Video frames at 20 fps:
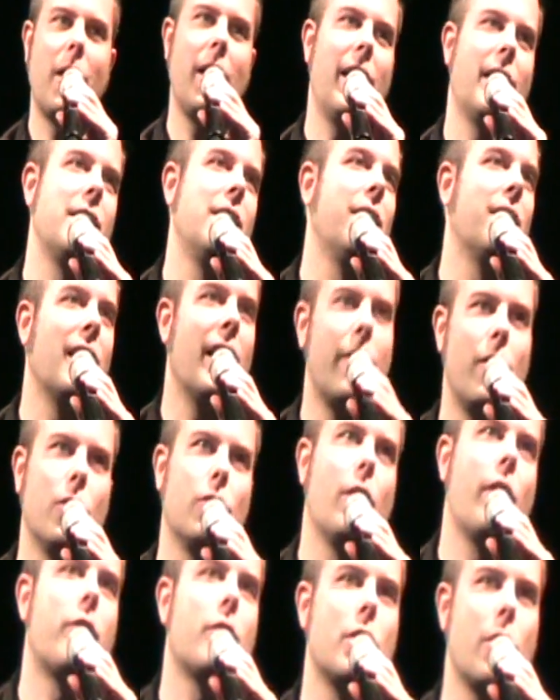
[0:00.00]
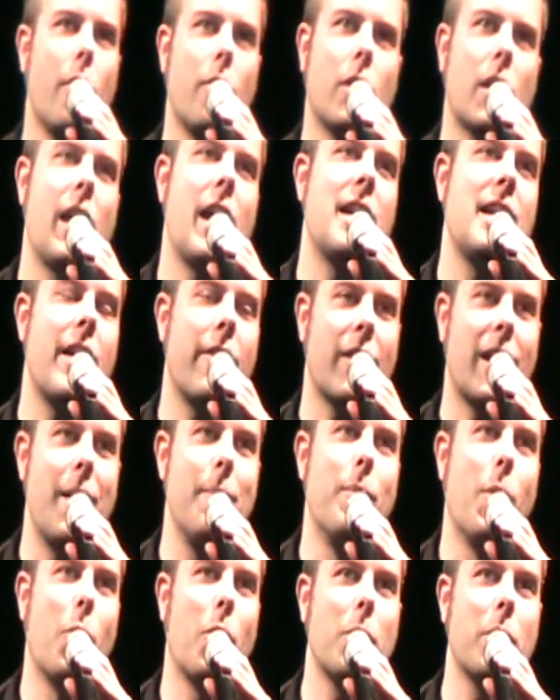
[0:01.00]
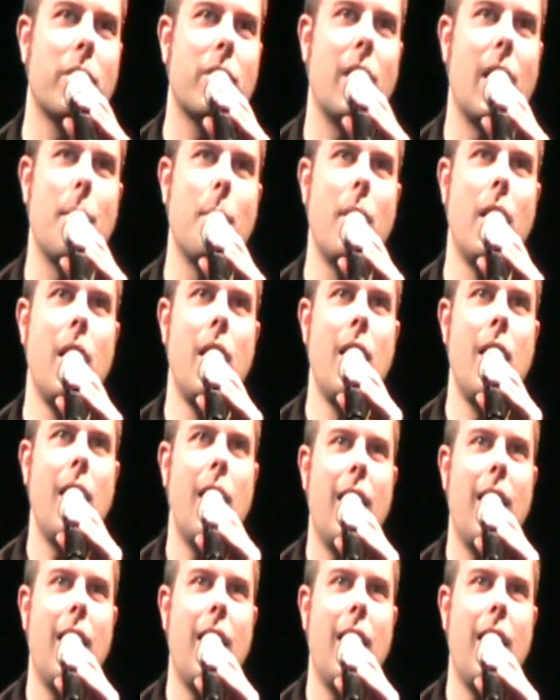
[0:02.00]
playing these levels over and over again. I never got bored with them.